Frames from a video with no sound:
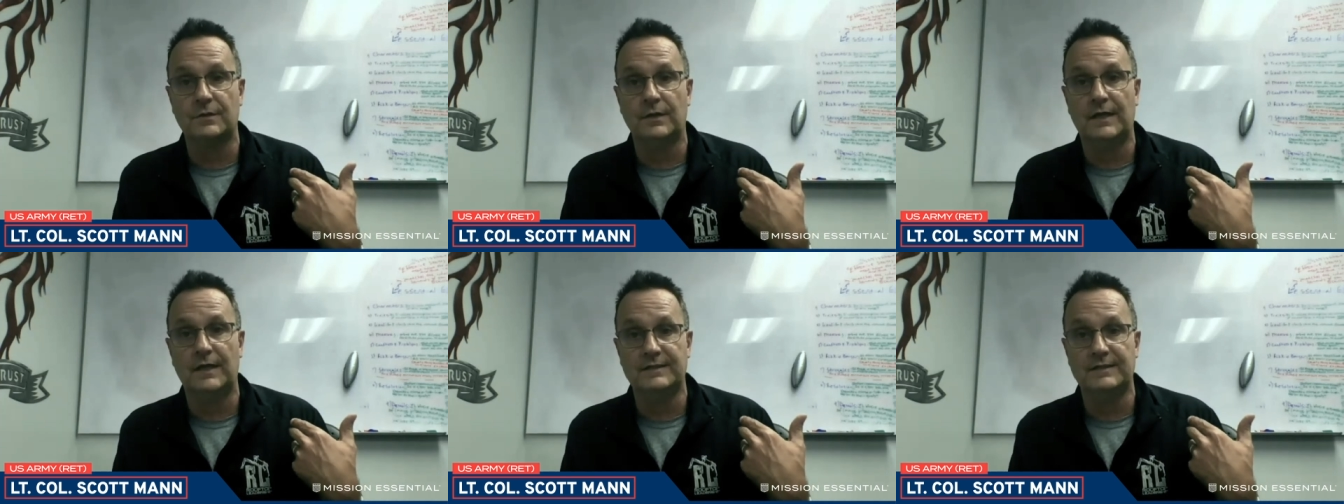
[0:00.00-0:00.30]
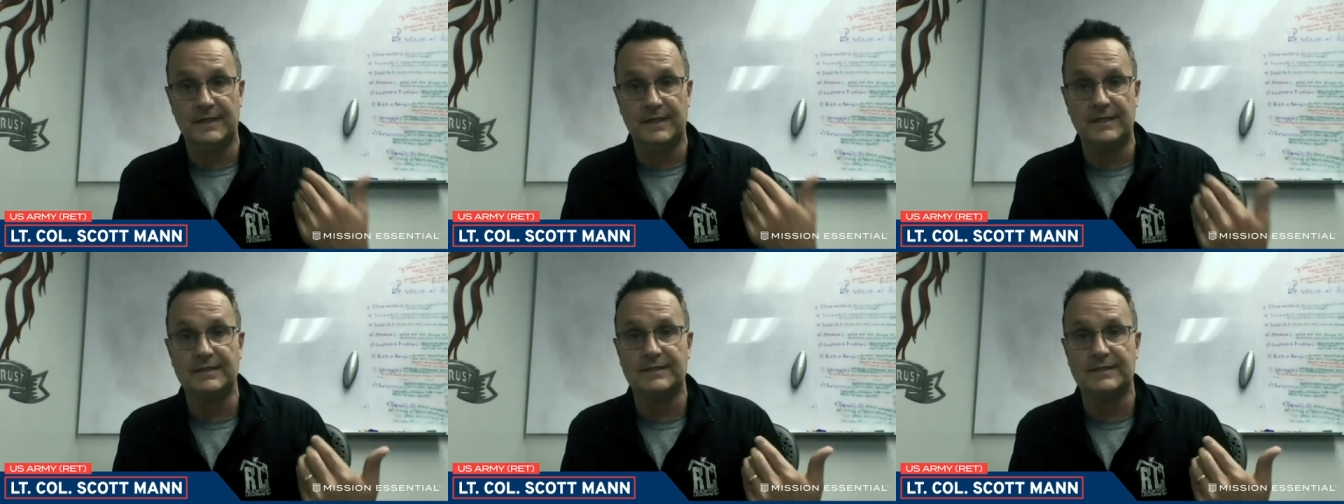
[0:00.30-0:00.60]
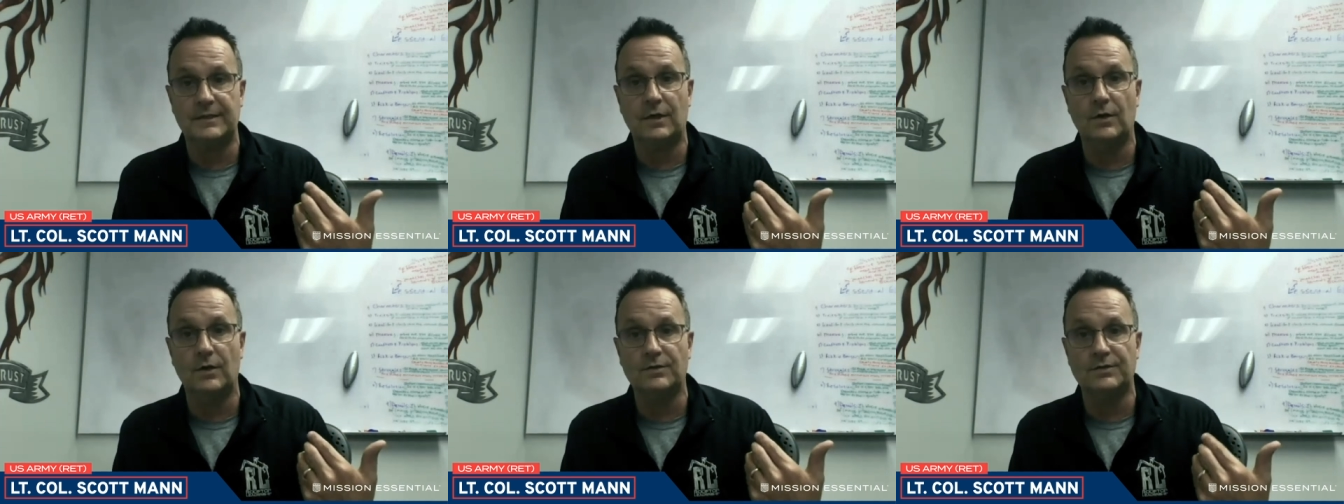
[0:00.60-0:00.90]
as
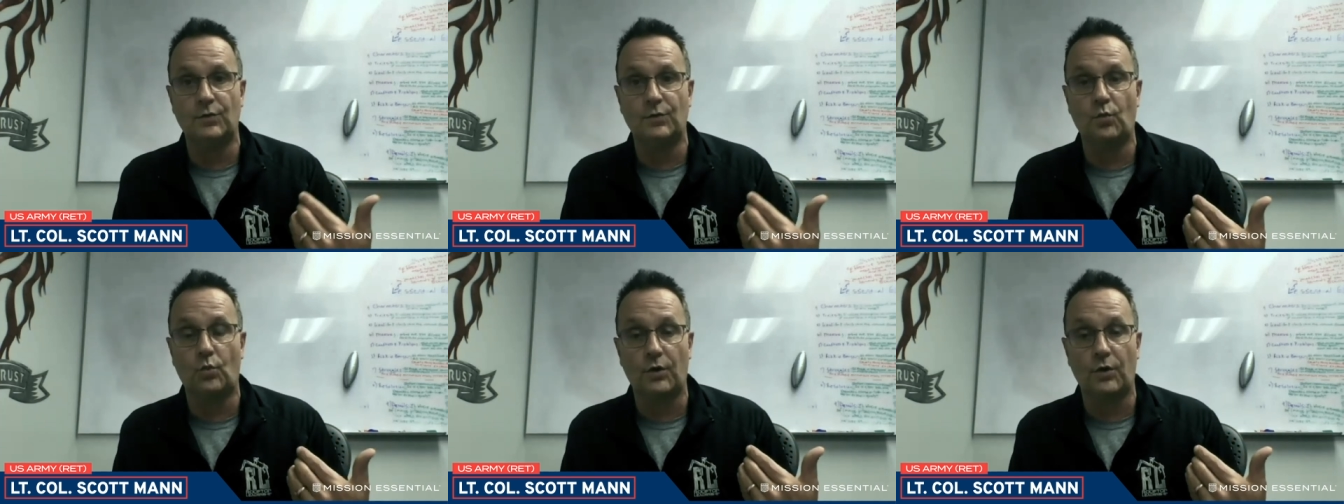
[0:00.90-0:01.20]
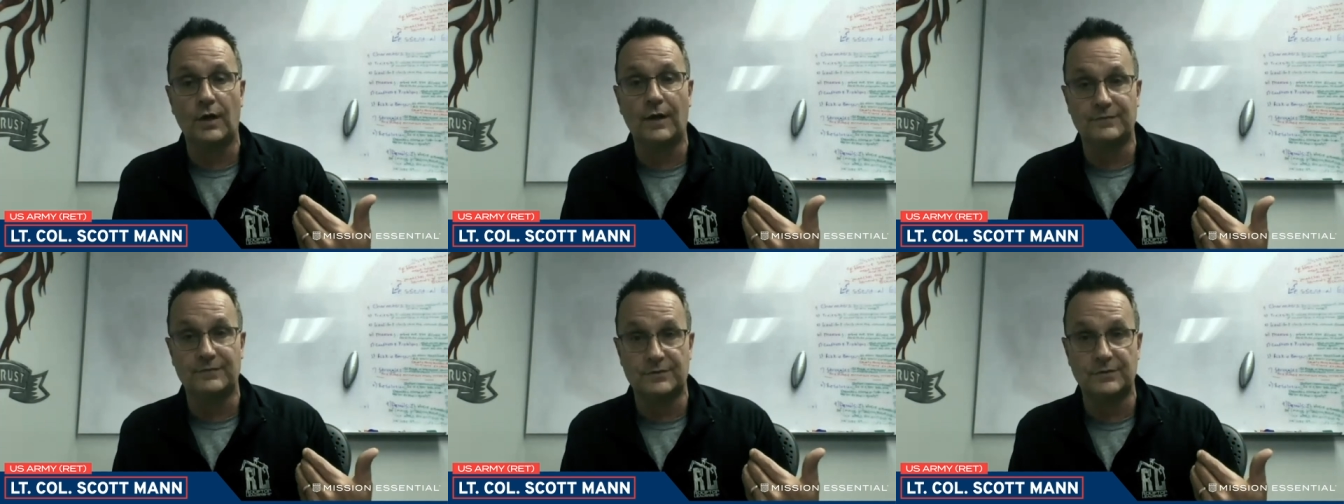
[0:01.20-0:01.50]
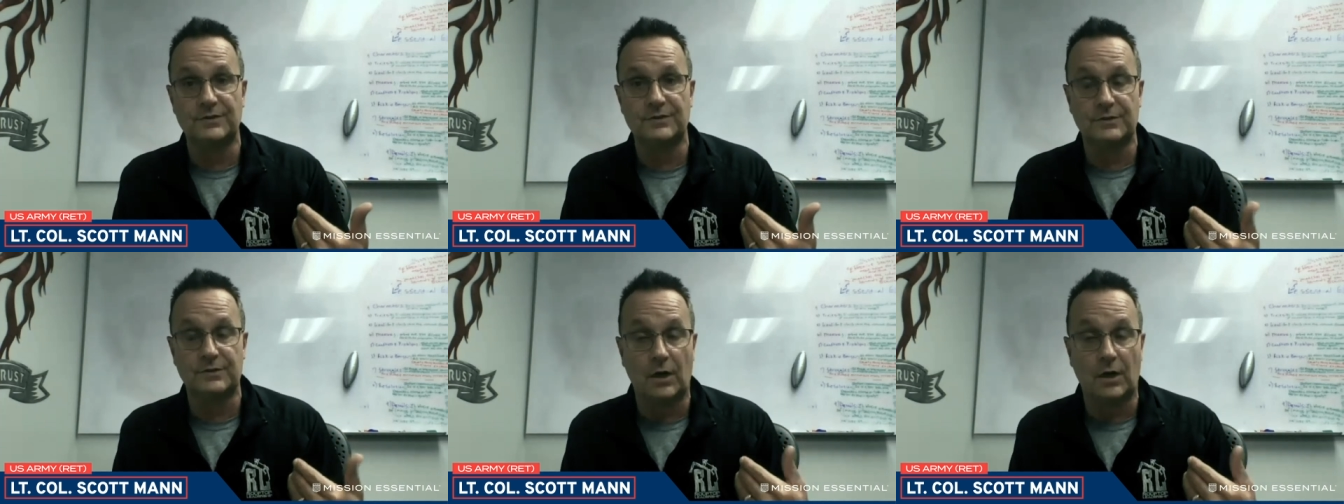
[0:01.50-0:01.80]
NCOs and warrant
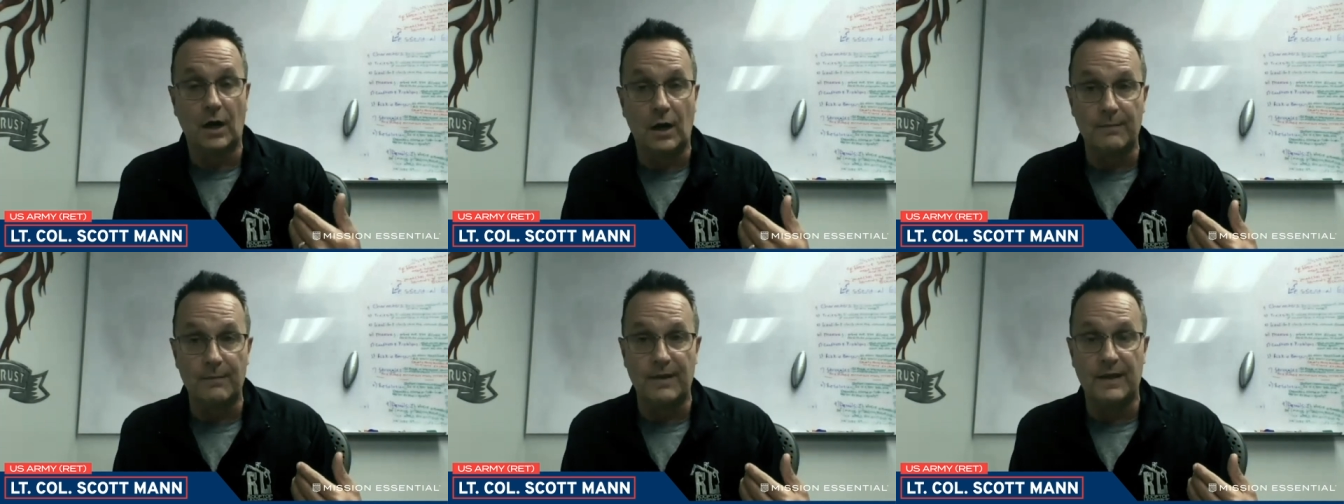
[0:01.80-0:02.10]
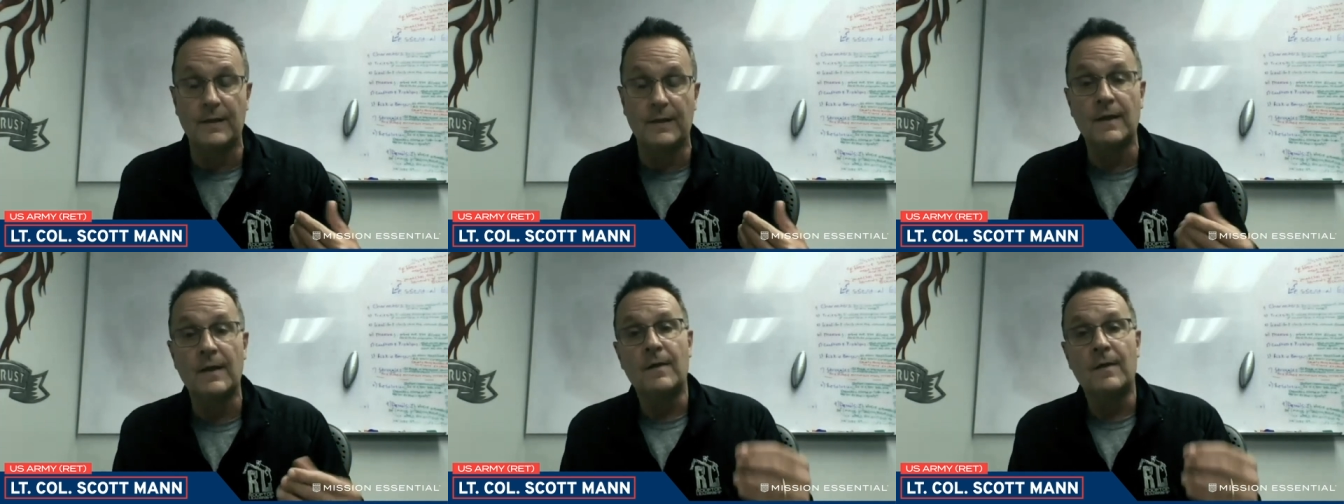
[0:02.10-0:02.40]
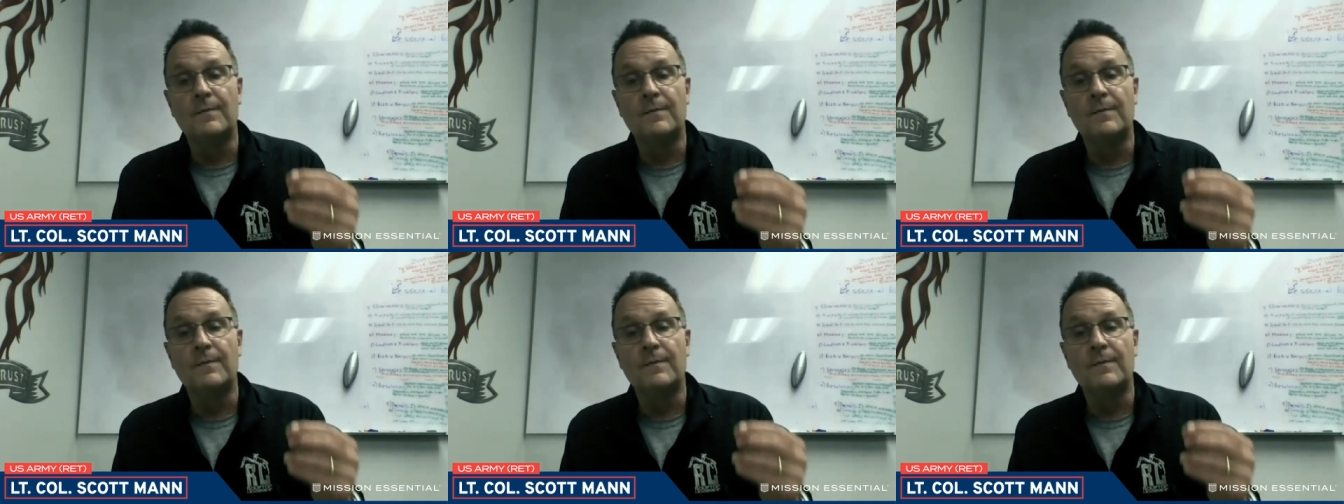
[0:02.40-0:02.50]
officers taught me.